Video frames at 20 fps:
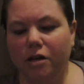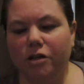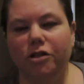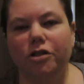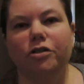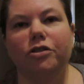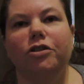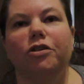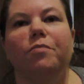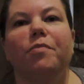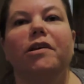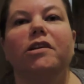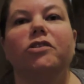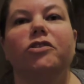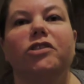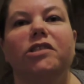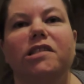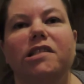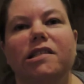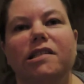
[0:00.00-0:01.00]
So it should be
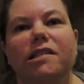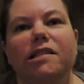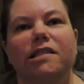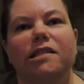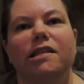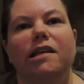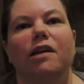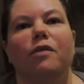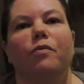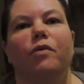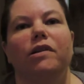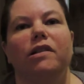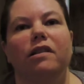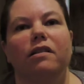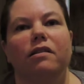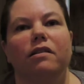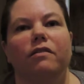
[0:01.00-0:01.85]
interesting to see what